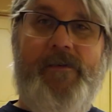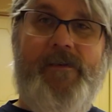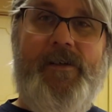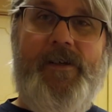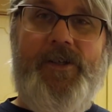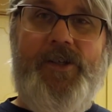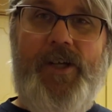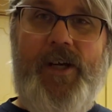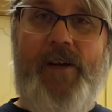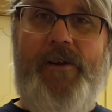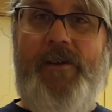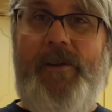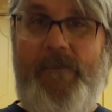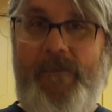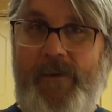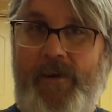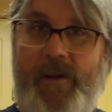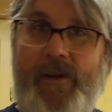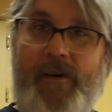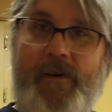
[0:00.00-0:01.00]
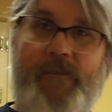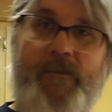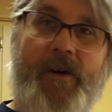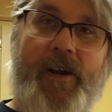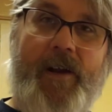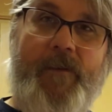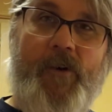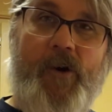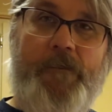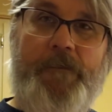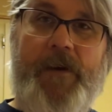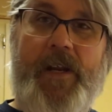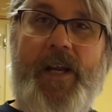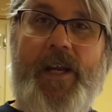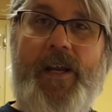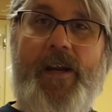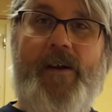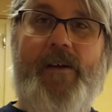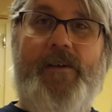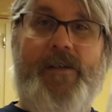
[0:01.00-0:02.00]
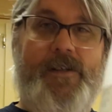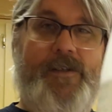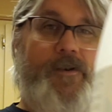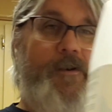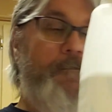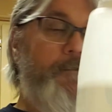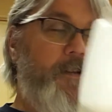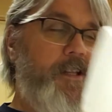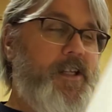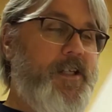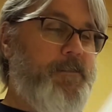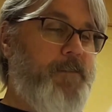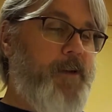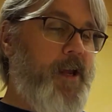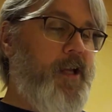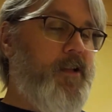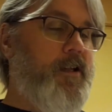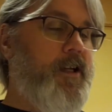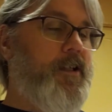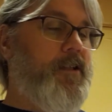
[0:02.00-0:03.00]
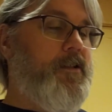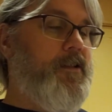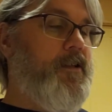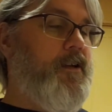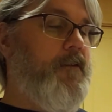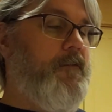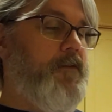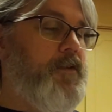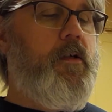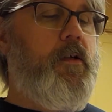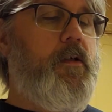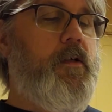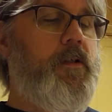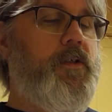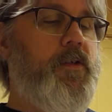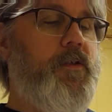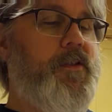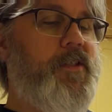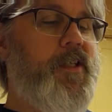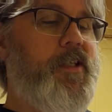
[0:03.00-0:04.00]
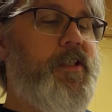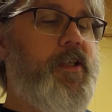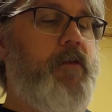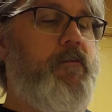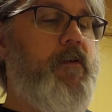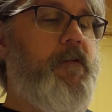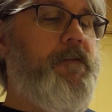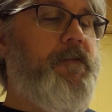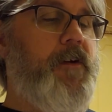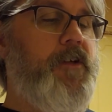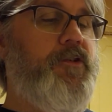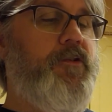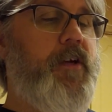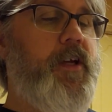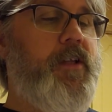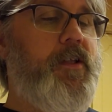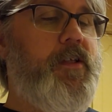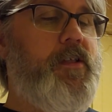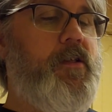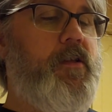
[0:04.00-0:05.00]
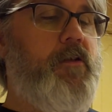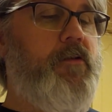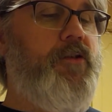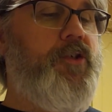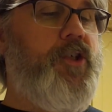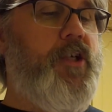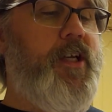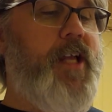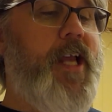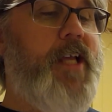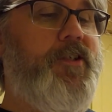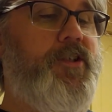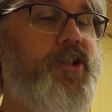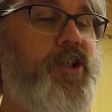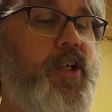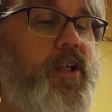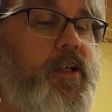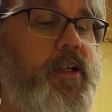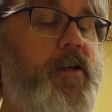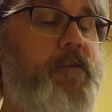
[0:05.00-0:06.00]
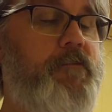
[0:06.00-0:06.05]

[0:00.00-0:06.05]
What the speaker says: I'm going to share what I'm opening here is open this Peglyte stuff. So it says here, refrigerate the solution as chilling